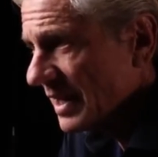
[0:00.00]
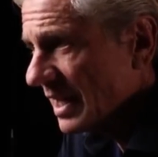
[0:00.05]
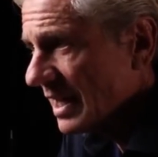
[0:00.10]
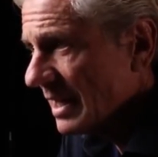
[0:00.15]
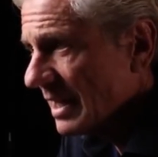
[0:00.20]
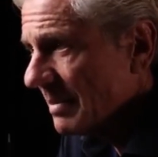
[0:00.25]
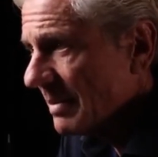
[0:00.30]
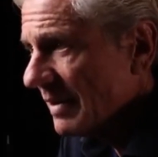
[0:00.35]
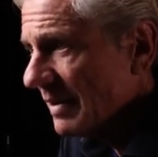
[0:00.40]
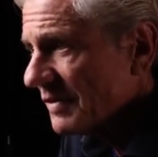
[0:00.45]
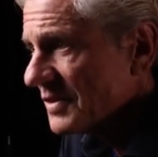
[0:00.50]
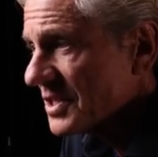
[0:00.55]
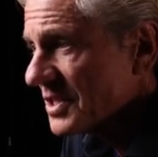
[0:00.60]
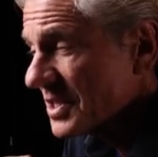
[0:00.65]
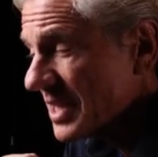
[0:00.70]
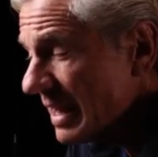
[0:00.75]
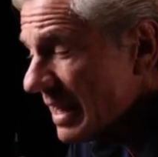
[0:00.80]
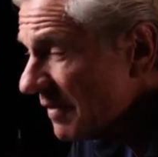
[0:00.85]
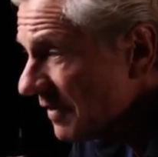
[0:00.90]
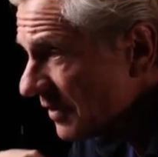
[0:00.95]
the IMF's
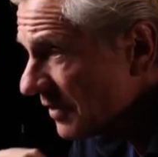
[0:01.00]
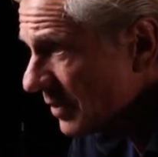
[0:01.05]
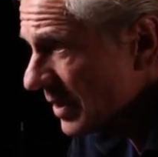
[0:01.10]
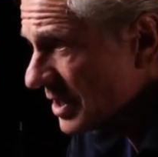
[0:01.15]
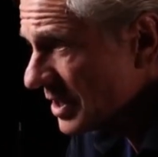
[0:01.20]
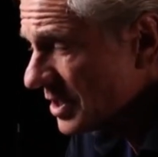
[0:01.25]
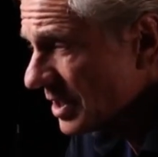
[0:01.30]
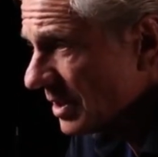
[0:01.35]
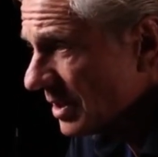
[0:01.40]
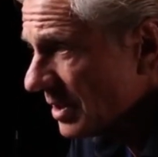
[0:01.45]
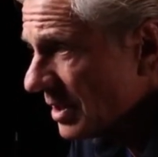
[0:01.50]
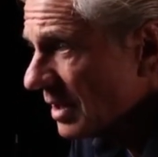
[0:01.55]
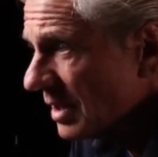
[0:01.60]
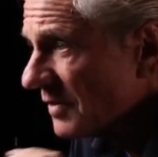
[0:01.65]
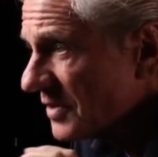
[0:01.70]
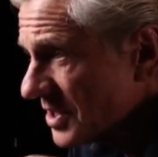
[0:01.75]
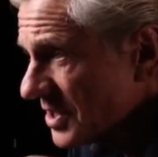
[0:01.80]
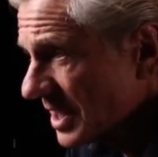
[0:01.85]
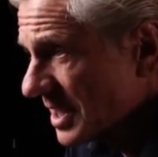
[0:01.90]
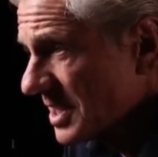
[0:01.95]
safe threshold
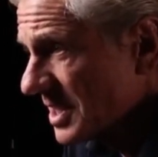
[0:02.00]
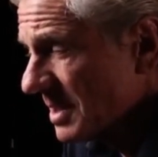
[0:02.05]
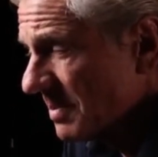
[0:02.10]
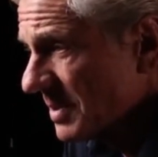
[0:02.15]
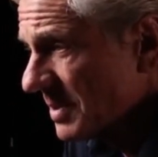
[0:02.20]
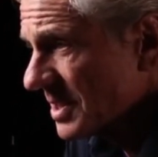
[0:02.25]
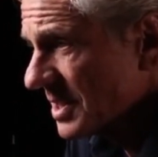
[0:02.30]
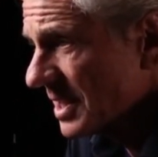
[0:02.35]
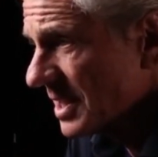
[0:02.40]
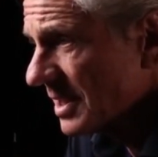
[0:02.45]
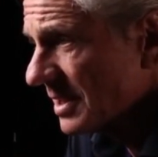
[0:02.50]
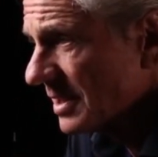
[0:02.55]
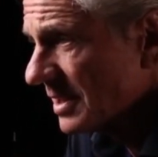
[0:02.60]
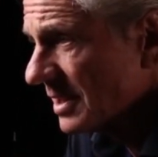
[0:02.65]
of 60%.